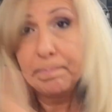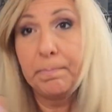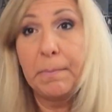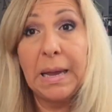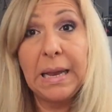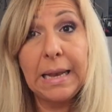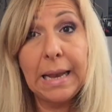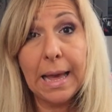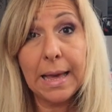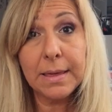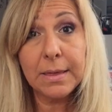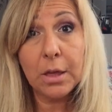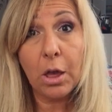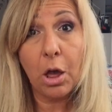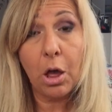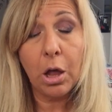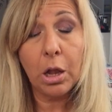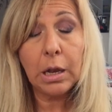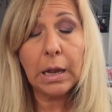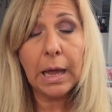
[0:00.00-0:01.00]
My last
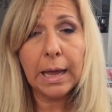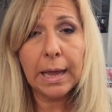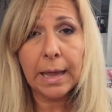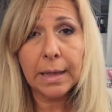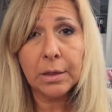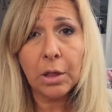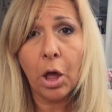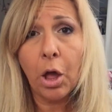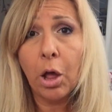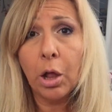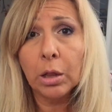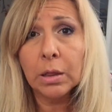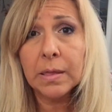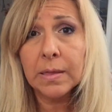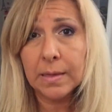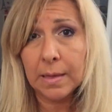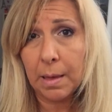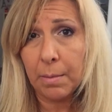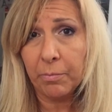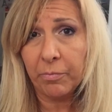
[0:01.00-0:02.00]
haul, I had hauled
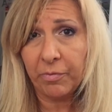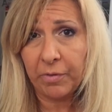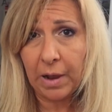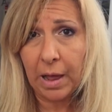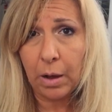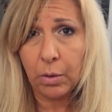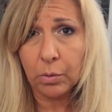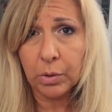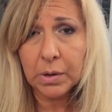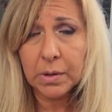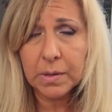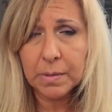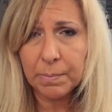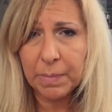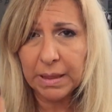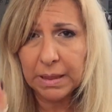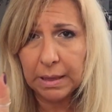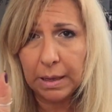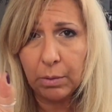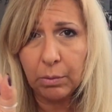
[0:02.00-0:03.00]
some flowers,
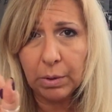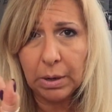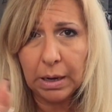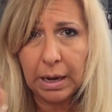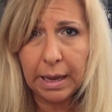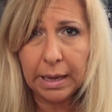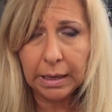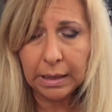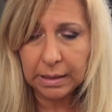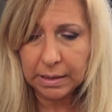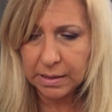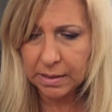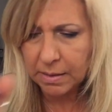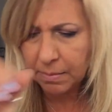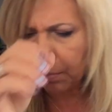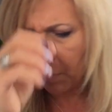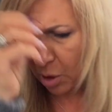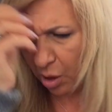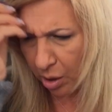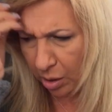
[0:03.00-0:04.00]
but they were like
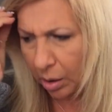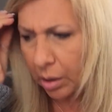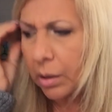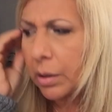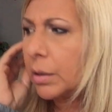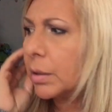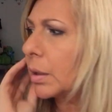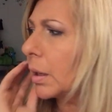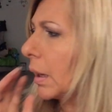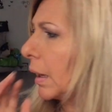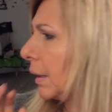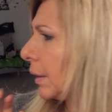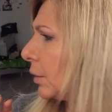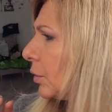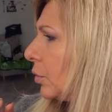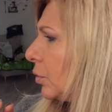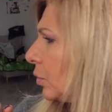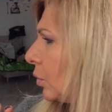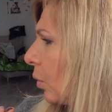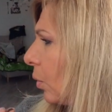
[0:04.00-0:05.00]
smaller. I
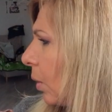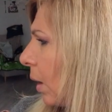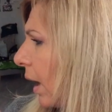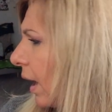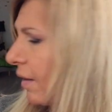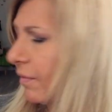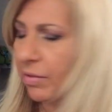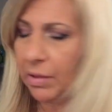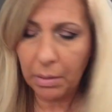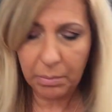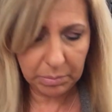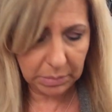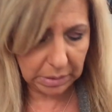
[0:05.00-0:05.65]
don't have them